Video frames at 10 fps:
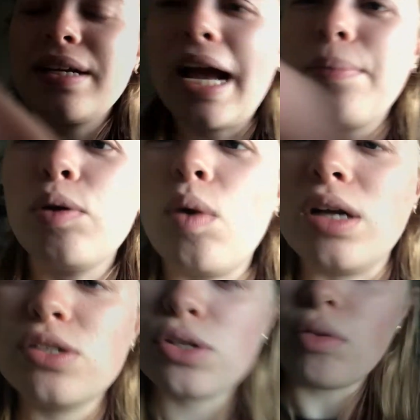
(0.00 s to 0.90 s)
at Capital
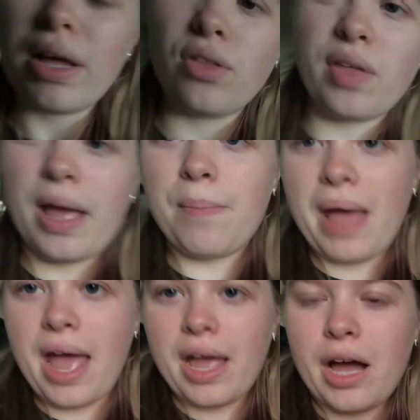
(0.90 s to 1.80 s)
One, so, like, they
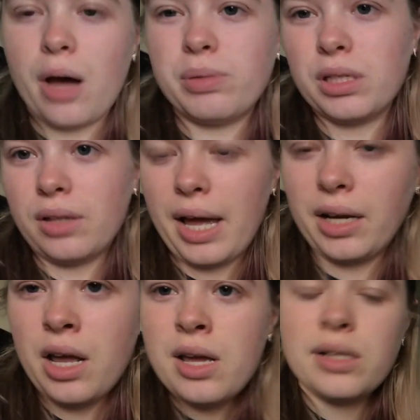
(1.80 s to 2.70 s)
pay up to,
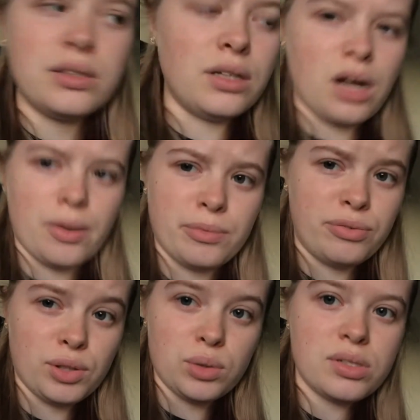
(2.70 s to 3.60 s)
like,
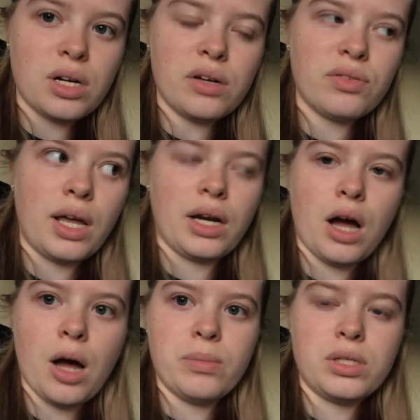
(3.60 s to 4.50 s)
food stuff, like,
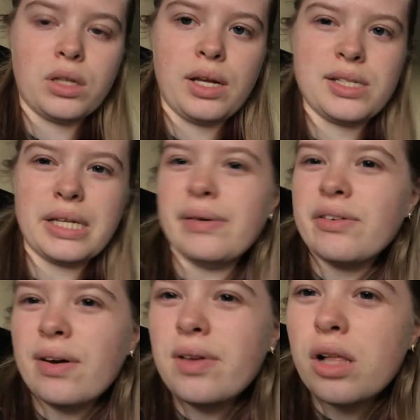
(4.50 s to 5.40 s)
up to, like,
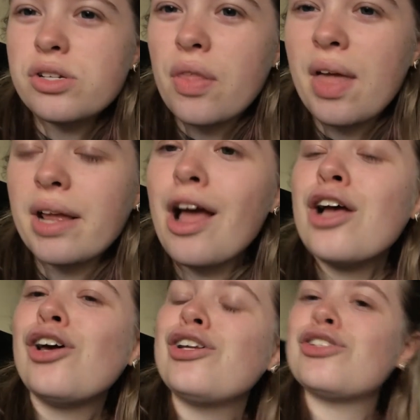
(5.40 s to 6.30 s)
$75, I think.
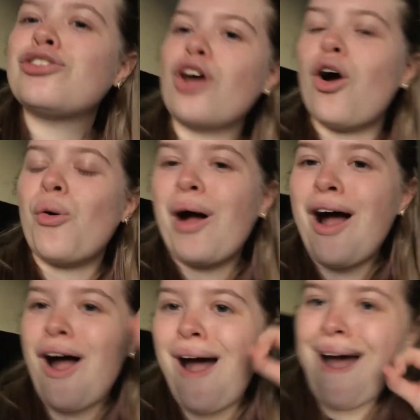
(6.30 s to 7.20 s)
So,
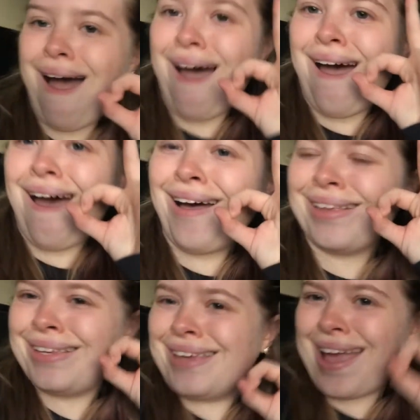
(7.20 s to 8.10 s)

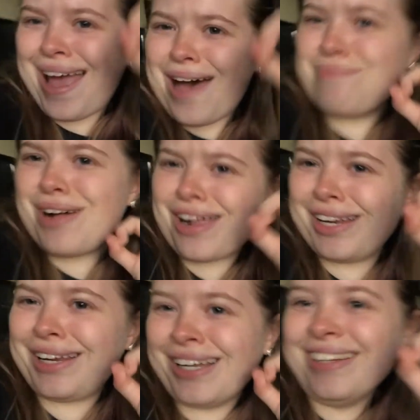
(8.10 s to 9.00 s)
yeah, buddy.